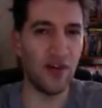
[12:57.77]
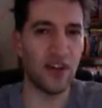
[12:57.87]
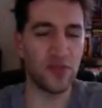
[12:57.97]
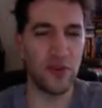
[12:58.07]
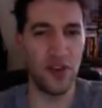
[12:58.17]

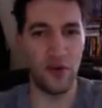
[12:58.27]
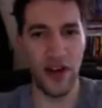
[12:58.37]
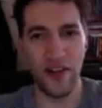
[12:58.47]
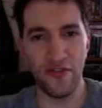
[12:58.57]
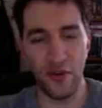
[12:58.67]
long it's been going
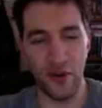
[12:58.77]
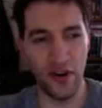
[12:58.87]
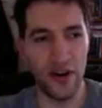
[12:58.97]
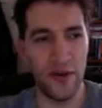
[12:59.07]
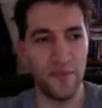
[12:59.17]
on
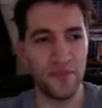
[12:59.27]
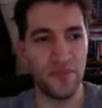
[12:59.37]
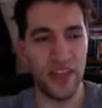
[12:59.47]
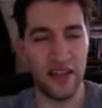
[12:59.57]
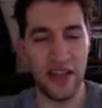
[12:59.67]
for.
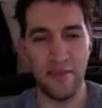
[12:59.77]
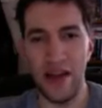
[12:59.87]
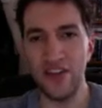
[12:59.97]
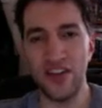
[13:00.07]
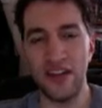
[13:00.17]
They
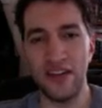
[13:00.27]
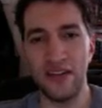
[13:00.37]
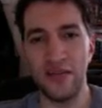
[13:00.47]
mentioned it